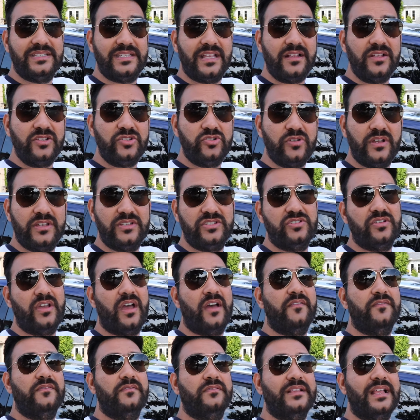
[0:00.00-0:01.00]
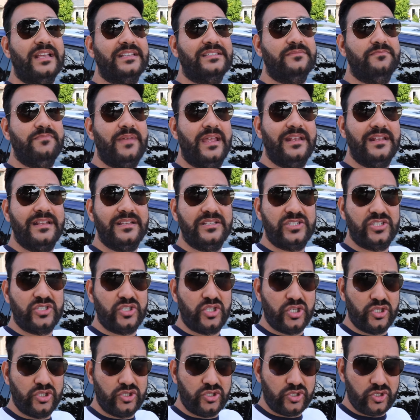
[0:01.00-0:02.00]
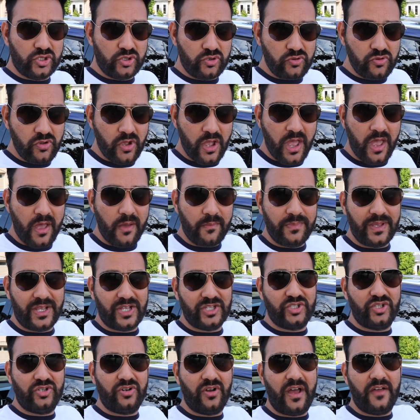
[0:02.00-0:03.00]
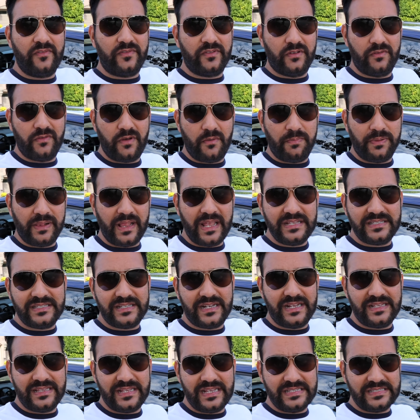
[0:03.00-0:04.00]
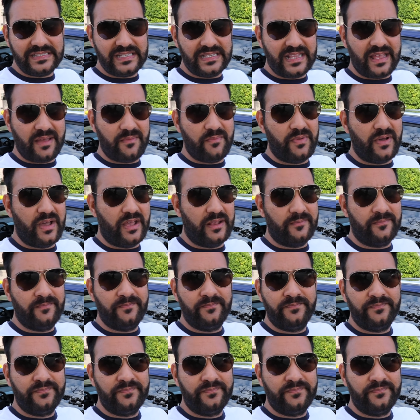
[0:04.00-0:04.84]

sell it to us you have less maintenance to do because you don't have to replace it and this and that but